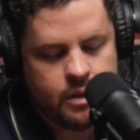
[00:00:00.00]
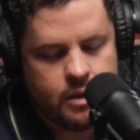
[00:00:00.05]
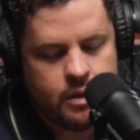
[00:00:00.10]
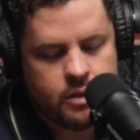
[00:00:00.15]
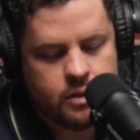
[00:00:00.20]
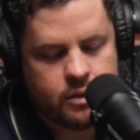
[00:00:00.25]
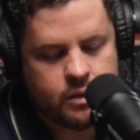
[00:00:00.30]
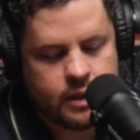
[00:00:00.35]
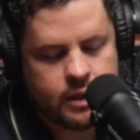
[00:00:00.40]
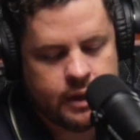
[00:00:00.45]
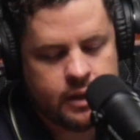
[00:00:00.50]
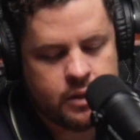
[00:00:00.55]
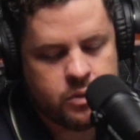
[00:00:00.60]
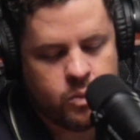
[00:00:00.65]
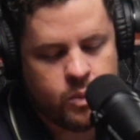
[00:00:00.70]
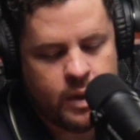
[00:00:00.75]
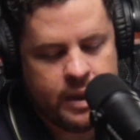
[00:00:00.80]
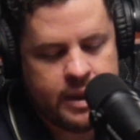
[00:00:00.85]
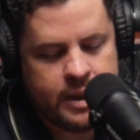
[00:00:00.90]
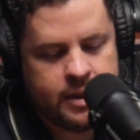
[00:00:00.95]
kind of the
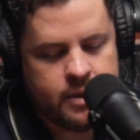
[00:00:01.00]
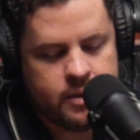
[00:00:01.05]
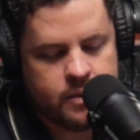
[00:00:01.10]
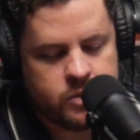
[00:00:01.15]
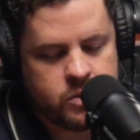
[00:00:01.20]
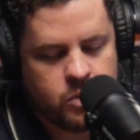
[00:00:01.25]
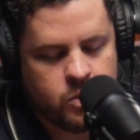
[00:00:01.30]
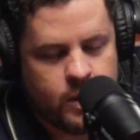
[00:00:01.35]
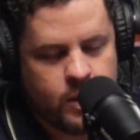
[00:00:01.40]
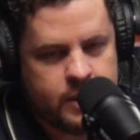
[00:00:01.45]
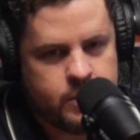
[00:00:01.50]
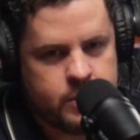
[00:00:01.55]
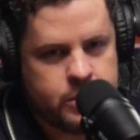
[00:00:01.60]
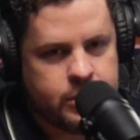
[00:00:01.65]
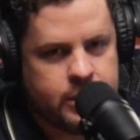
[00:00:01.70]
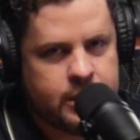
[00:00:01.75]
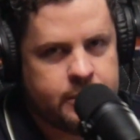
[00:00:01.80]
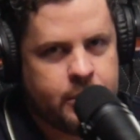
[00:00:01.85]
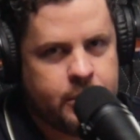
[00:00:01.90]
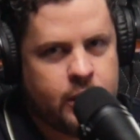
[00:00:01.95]
way we
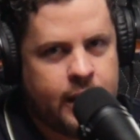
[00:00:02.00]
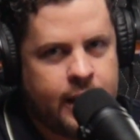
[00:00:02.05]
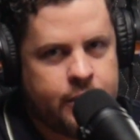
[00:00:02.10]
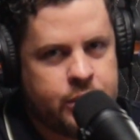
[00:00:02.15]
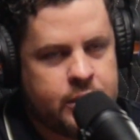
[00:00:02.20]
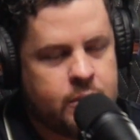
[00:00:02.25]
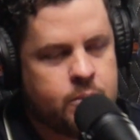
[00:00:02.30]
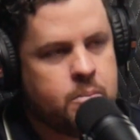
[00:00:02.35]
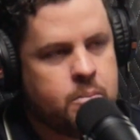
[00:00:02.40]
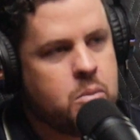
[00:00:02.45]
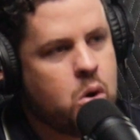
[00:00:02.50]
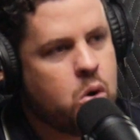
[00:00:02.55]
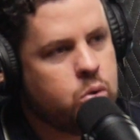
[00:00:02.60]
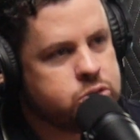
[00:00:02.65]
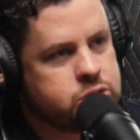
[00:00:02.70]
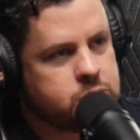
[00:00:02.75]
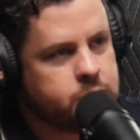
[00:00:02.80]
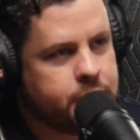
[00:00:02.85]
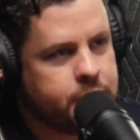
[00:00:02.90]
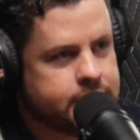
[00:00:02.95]
think about it, I think
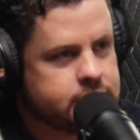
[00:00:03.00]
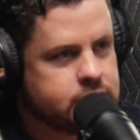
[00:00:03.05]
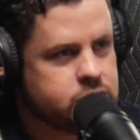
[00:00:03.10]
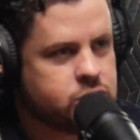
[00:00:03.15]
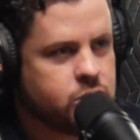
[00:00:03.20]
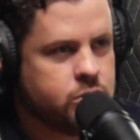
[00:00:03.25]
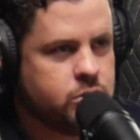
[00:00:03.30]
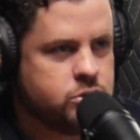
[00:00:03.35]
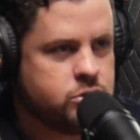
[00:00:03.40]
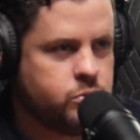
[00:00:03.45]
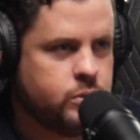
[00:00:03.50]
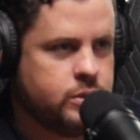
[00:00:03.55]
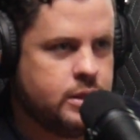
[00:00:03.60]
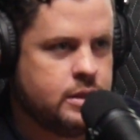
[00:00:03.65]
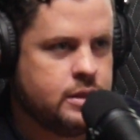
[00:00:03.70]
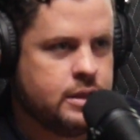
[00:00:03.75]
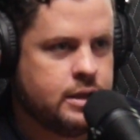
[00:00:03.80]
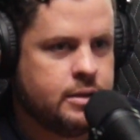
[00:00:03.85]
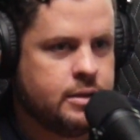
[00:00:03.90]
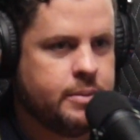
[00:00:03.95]
most business owners, when they
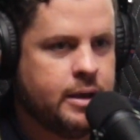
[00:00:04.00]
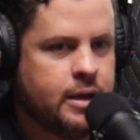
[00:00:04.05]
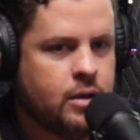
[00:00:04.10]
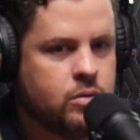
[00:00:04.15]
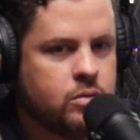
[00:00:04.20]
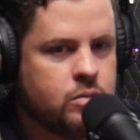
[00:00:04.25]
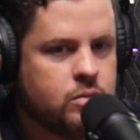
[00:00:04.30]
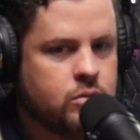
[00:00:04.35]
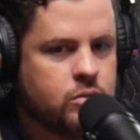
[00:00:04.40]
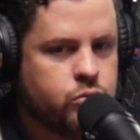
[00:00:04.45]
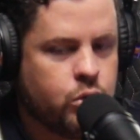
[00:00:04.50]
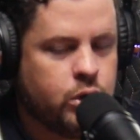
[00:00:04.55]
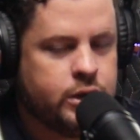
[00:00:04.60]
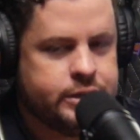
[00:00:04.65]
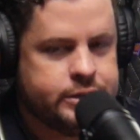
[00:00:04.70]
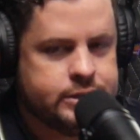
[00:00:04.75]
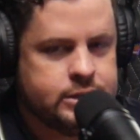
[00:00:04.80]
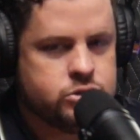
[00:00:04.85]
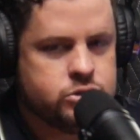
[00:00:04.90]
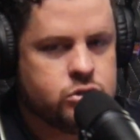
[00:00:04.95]
think about
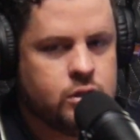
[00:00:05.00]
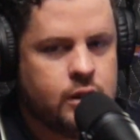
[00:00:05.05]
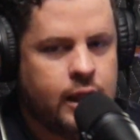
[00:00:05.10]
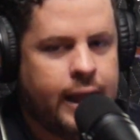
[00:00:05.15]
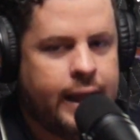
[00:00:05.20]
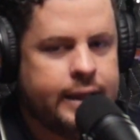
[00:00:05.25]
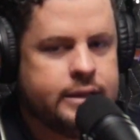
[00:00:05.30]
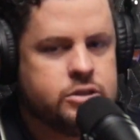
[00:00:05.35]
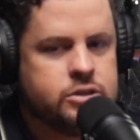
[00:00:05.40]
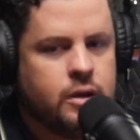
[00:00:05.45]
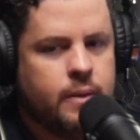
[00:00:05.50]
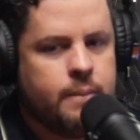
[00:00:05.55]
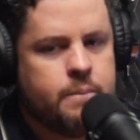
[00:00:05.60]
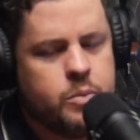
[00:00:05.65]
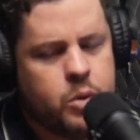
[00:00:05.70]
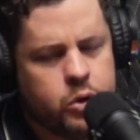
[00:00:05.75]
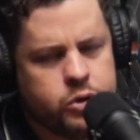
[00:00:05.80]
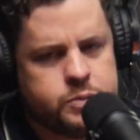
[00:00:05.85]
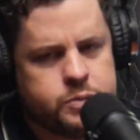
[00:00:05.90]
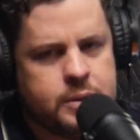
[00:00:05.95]
running digital ads,
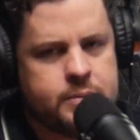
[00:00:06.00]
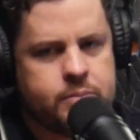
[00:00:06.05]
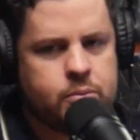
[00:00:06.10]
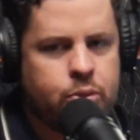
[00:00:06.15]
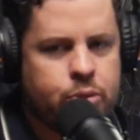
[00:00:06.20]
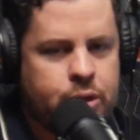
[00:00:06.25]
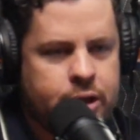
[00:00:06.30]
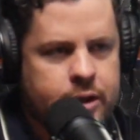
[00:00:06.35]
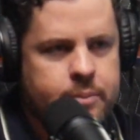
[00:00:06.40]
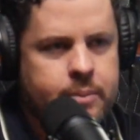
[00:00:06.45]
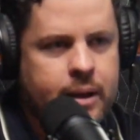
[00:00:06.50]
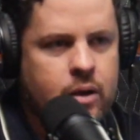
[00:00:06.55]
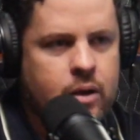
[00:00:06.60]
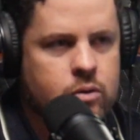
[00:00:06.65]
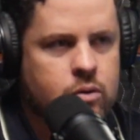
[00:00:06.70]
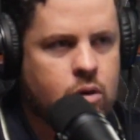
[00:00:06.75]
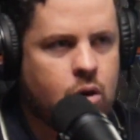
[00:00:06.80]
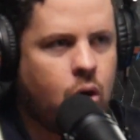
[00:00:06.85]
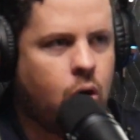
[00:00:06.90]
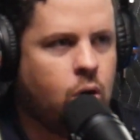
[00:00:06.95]
most people think
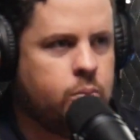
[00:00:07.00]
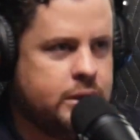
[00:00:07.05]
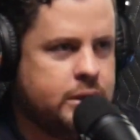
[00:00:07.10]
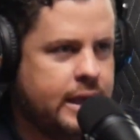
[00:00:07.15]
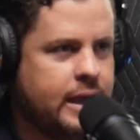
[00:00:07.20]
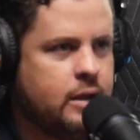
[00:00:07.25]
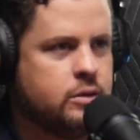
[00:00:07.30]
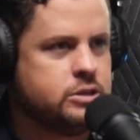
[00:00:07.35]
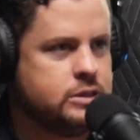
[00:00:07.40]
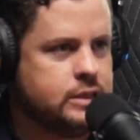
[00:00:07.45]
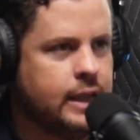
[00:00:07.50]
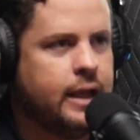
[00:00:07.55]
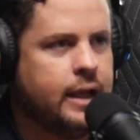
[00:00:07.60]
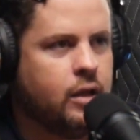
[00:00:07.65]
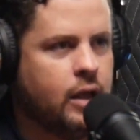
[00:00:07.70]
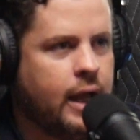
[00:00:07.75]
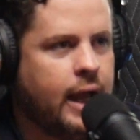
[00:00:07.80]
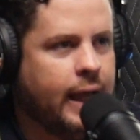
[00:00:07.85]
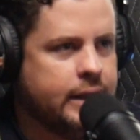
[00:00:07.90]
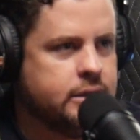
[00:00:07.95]
about Call Me Now
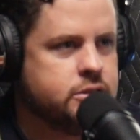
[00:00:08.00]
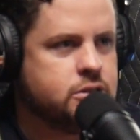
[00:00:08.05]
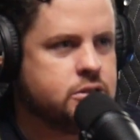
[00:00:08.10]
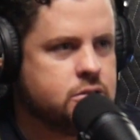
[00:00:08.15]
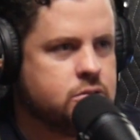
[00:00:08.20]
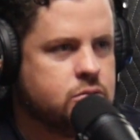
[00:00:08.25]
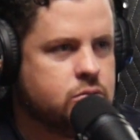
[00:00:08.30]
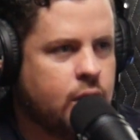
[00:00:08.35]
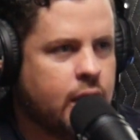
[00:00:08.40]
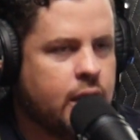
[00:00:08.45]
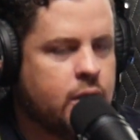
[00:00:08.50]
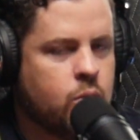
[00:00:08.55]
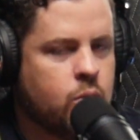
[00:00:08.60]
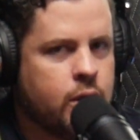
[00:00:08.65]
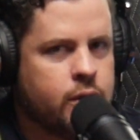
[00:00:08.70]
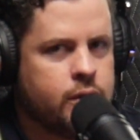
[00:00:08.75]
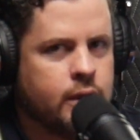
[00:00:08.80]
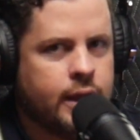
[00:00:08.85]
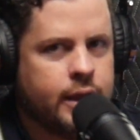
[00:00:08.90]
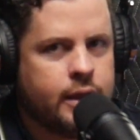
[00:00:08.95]
style ads, right?
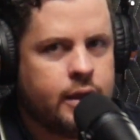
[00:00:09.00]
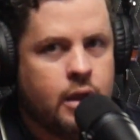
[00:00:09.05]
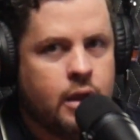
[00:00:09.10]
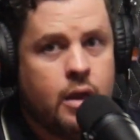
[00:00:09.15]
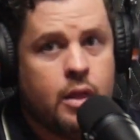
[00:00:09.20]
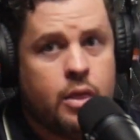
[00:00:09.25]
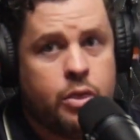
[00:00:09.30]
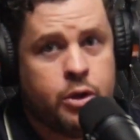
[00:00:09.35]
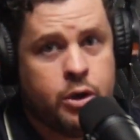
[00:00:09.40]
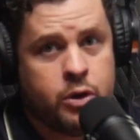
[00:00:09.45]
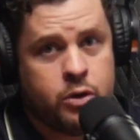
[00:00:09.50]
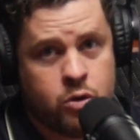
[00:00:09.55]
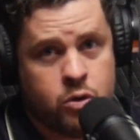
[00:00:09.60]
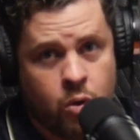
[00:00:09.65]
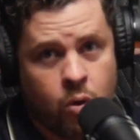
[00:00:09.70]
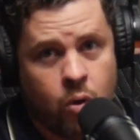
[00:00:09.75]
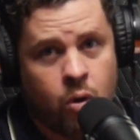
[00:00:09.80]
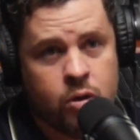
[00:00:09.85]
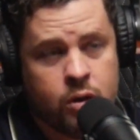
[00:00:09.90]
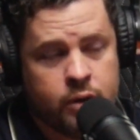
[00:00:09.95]
Where like the
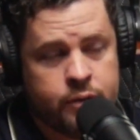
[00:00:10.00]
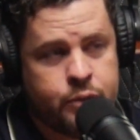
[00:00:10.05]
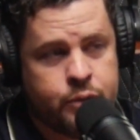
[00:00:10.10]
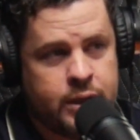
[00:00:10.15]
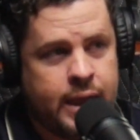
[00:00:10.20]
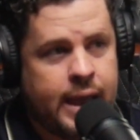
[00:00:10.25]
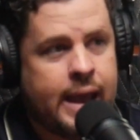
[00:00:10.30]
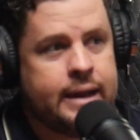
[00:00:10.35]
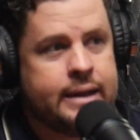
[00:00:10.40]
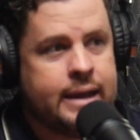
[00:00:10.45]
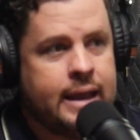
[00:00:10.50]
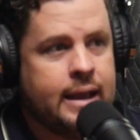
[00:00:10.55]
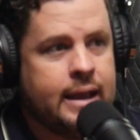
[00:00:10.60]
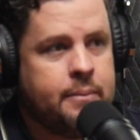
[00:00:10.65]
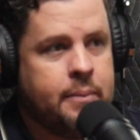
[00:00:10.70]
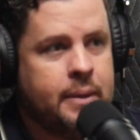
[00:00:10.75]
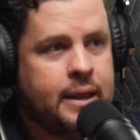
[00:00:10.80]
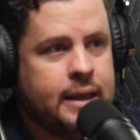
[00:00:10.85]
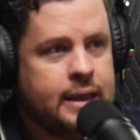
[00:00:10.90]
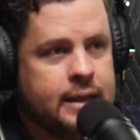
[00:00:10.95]
goal of the ad
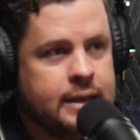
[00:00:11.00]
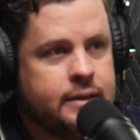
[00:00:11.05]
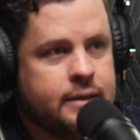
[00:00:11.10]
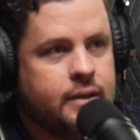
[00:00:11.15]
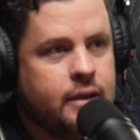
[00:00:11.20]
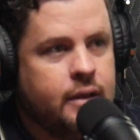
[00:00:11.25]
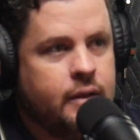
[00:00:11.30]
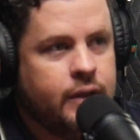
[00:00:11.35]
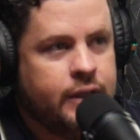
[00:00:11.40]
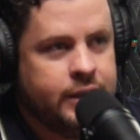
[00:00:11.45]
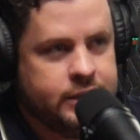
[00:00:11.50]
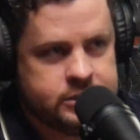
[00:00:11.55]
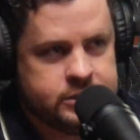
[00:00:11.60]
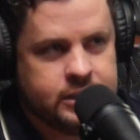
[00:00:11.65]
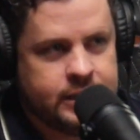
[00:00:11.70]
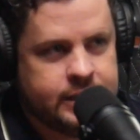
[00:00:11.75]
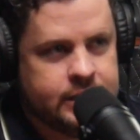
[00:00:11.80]
campaign is to get